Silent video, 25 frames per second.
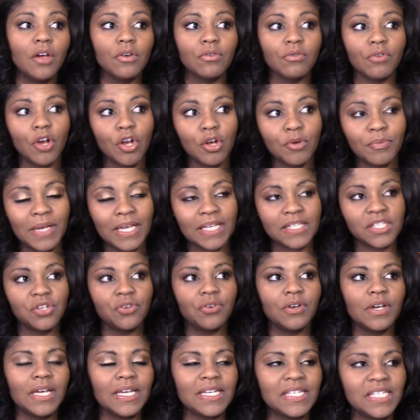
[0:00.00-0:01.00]
Romance,
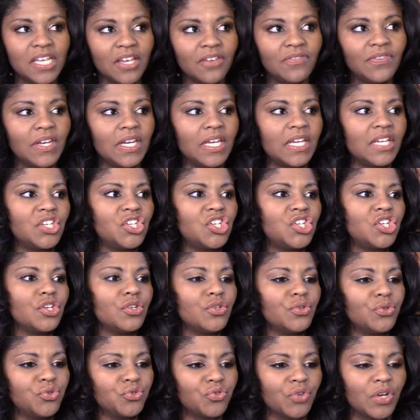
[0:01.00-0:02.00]
creativity,
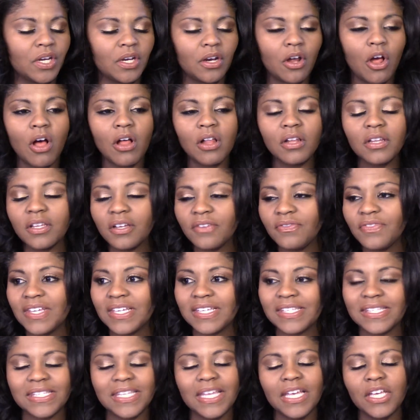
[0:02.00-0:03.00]
children, all of
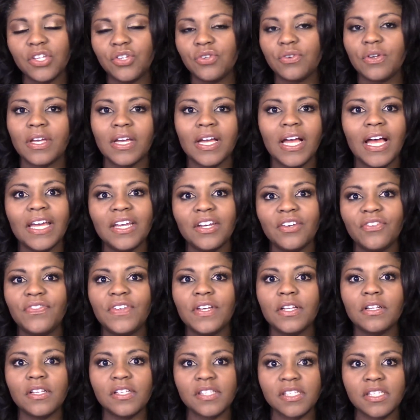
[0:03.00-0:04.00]
these things, you could kind of
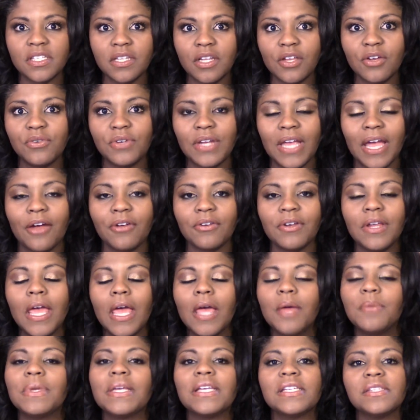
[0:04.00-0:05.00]
feel a slowdown
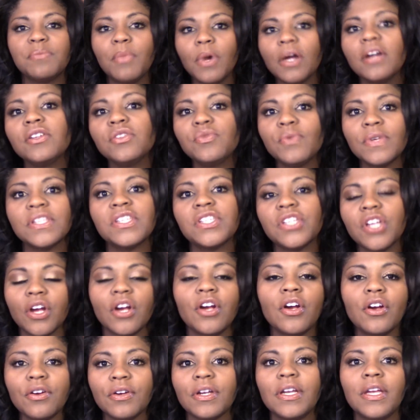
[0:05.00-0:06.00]
because Mars wants to
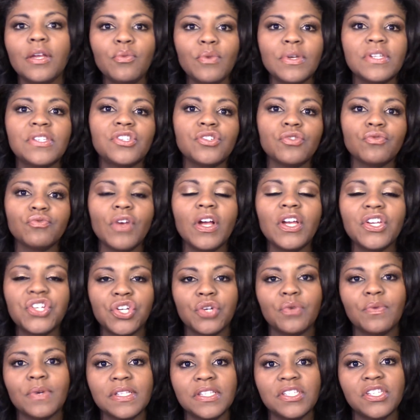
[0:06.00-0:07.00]
hurry and wants to
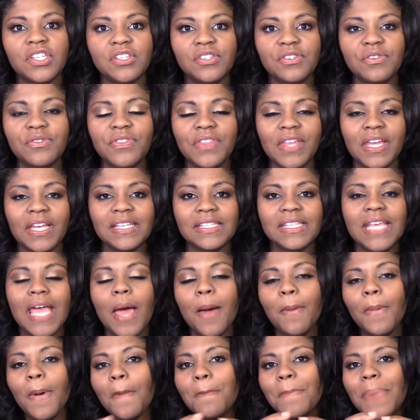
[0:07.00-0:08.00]
rush and wants to do things.
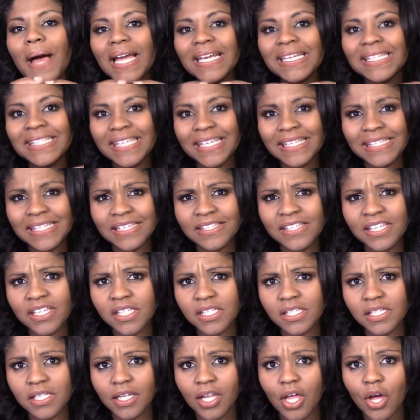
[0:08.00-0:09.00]
But Pisces is a
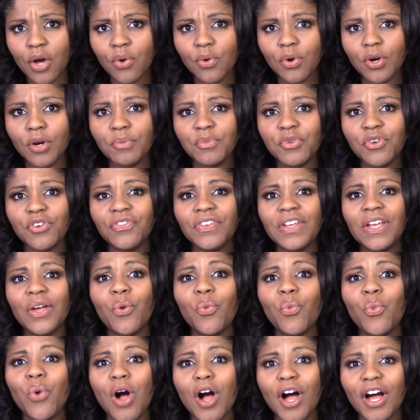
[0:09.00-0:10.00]
slower
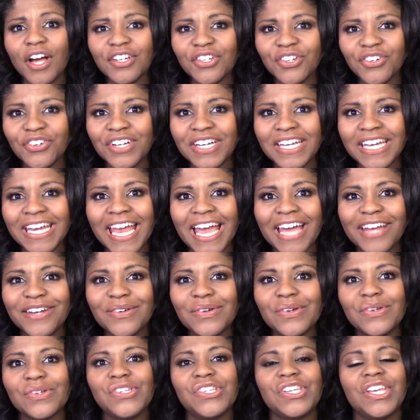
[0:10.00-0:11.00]
moving, watery
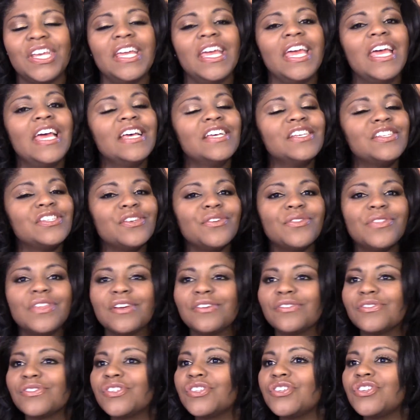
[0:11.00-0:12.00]
energy, so
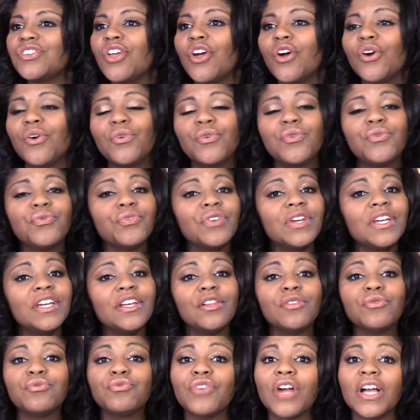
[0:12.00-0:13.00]
there's no
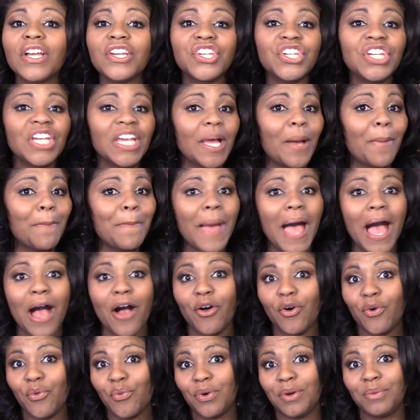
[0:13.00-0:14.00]
real rushing
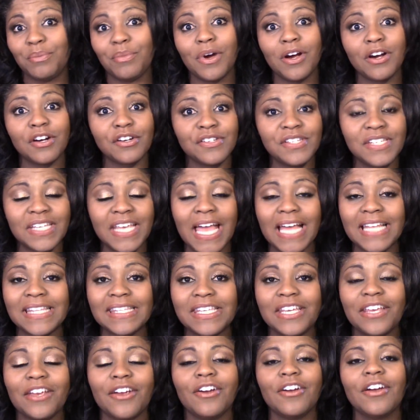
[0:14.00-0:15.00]
about when Mars
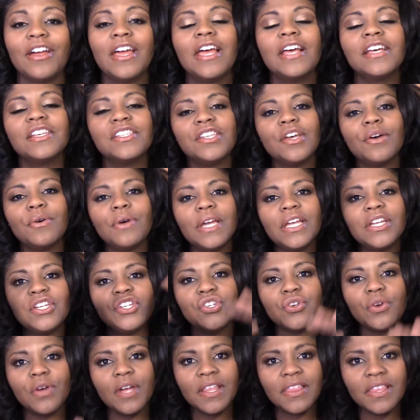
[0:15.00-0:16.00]
gets here. So
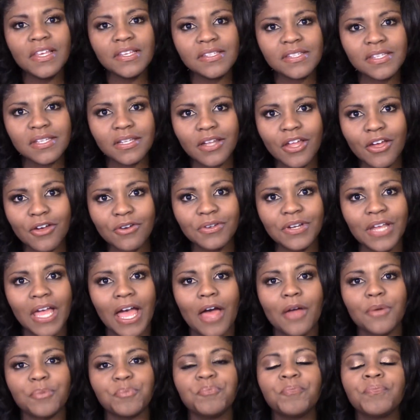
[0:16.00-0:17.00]
enjoy the slow Slow
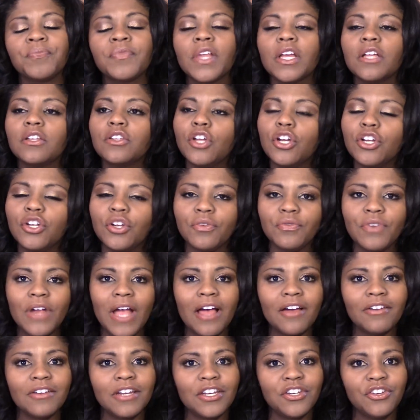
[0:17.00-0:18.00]
down. Look
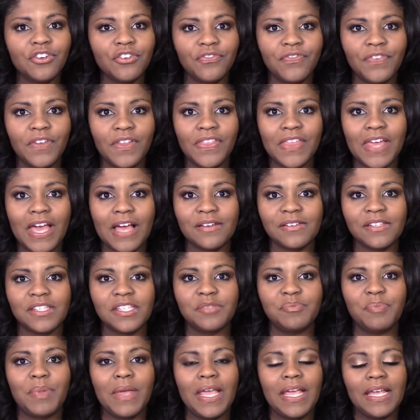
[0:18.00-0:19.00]
around in your fifth house
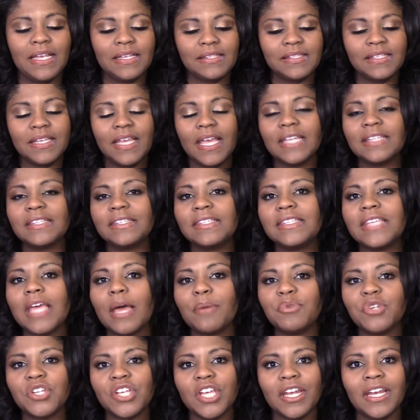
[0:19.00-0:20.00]
space,
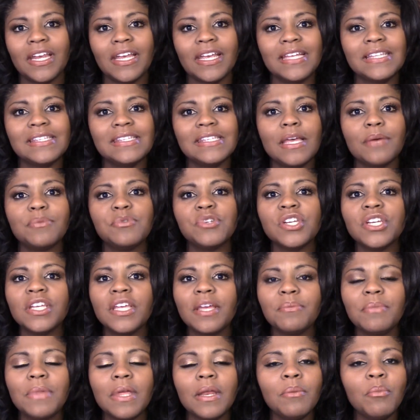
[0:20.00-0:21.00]
conception, and conception
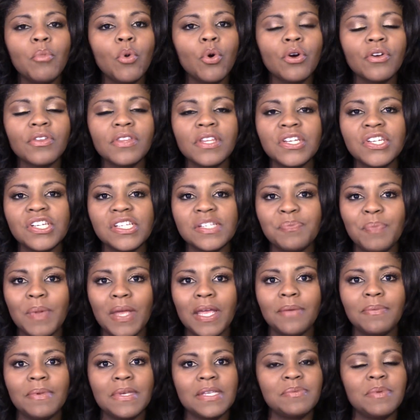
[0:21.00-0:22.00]
can mean more than just
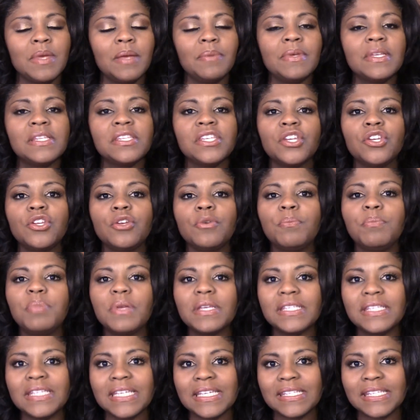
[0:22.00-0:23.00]
babies. Maybe it's a new
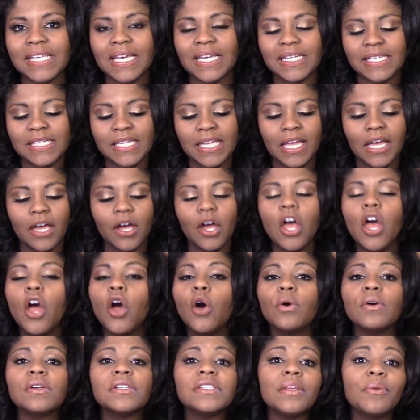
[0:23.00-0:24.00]
business idea
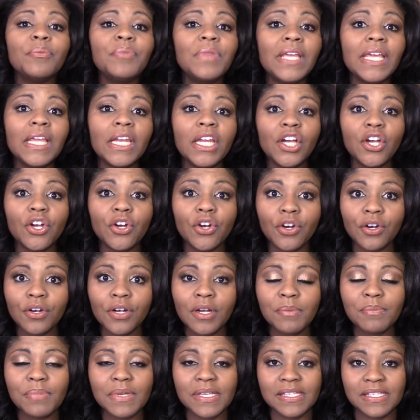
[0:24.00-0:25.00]
or something in a
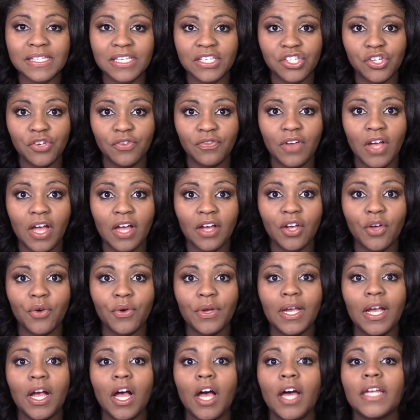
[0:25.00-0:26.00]
current business you've got
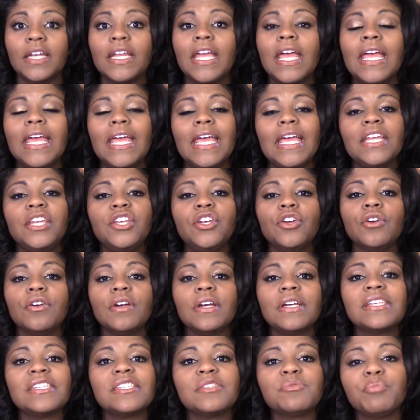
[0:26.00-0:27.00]
going on, in your
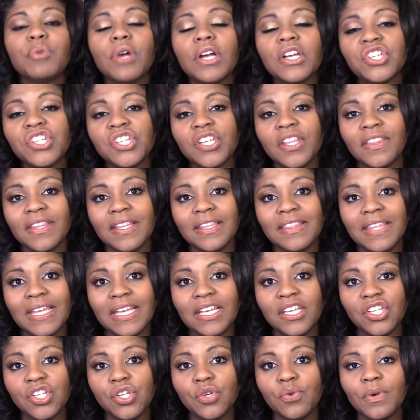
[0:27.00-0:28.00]
expression, the
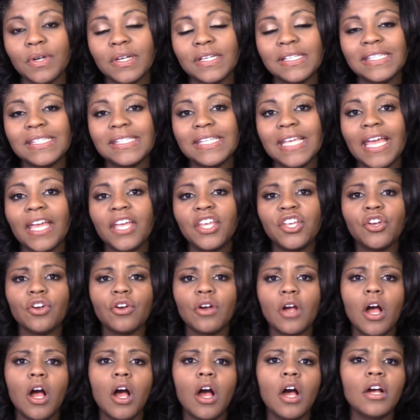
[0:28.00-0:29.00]
things you want to say,
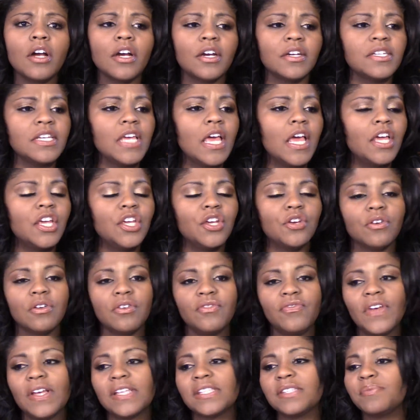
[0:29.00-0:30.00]
your art, your
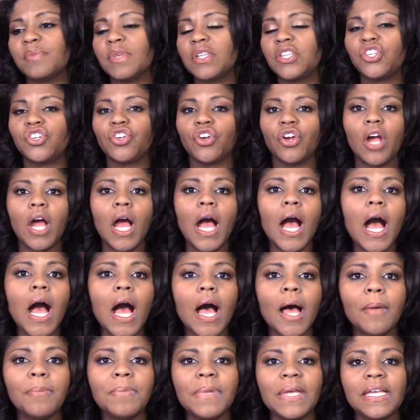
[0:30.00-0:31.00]
investments, your
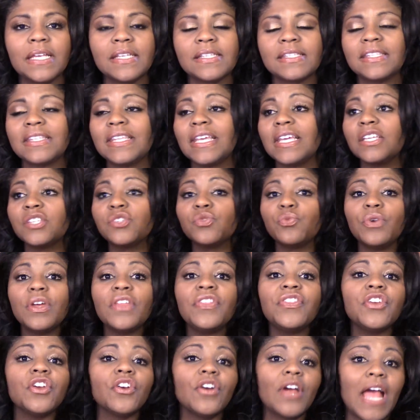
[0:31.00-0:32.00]
hobbies, things
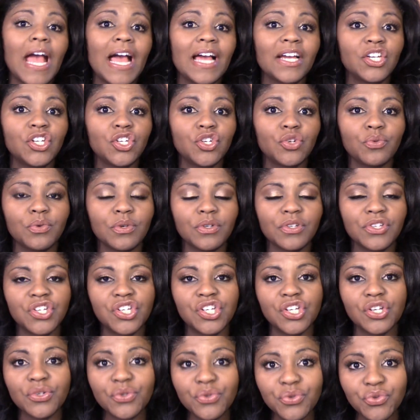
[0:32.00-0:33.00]
with your actual
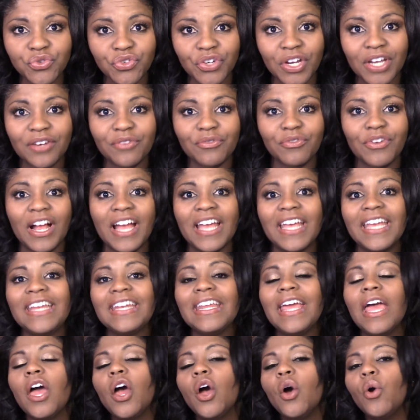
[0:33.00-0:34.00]
children, right?